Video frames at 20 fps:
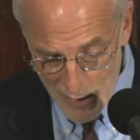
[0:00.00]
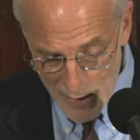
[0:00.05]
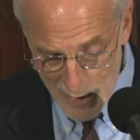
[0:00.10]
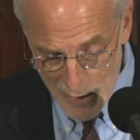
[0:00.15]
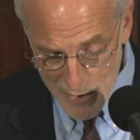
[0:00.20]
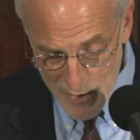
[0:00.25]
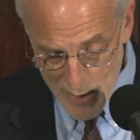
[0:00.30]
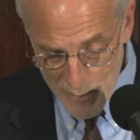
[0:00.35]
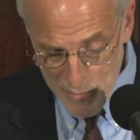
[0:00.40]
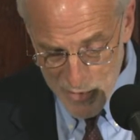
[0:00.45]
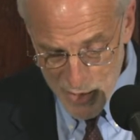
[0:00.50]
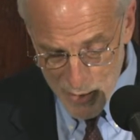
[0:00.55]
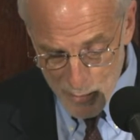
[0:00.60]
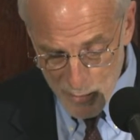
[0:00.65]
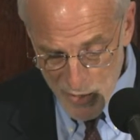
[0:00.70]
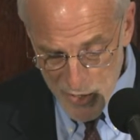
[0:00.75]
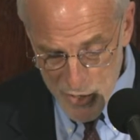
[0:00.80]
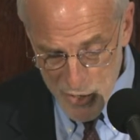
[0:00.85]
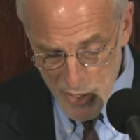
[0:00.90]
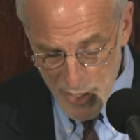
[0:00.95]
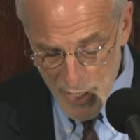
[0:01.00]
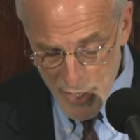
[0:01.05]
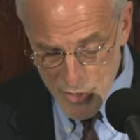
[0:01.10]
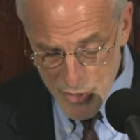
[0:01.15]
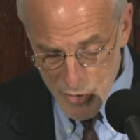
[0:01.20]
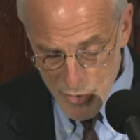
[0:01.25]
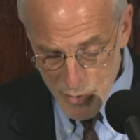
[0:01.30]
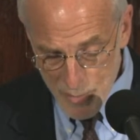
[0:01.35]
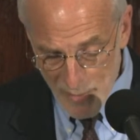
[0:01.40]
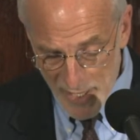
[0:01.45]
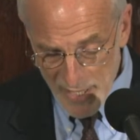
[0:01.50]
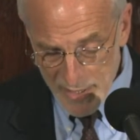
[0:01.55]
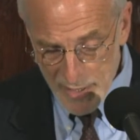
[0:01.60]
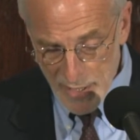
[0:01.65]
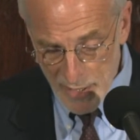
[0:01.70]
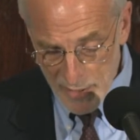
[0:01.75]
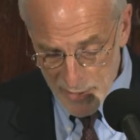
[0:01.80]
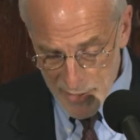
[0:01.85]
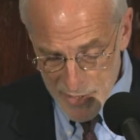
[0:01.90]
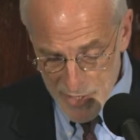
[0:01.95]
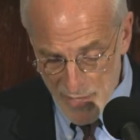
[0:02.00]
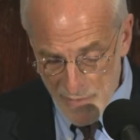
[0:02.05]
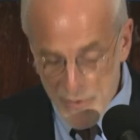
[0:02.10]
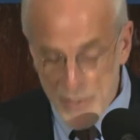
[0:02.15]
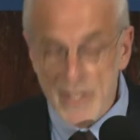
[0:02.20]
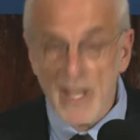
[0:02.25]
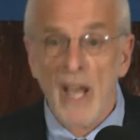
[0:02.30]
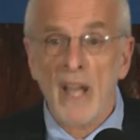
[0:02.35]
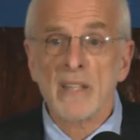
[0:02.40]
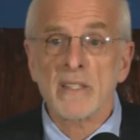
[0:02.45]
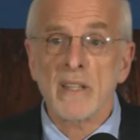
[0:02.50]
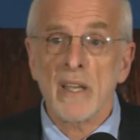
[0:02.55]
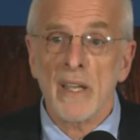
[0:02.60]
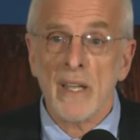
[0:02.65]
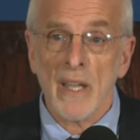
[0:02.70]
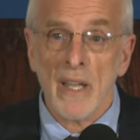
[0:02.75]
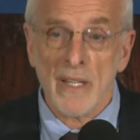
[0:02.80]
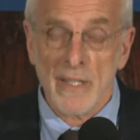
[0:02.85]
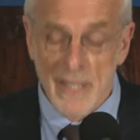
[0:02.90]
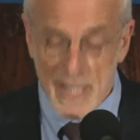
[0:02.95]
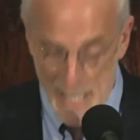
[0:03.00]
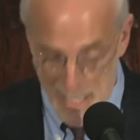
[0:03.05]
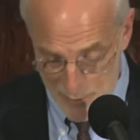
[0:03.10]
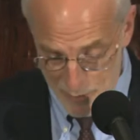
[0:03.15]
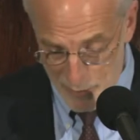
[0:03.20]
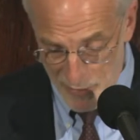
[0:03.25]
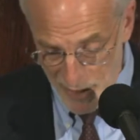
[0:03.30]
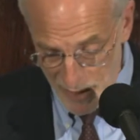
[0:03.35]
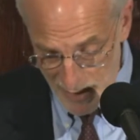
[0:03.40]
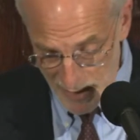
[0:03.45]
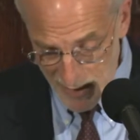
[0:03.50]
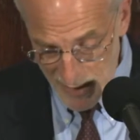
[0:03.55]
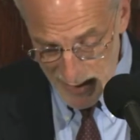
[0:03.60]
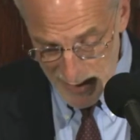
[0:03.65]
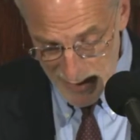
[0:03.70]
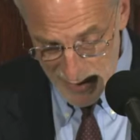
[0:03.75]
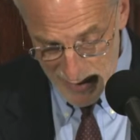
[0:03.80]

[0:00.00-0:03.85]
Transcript: Our deepest appreciation to my colleagues, Heather Date and Kat Bug,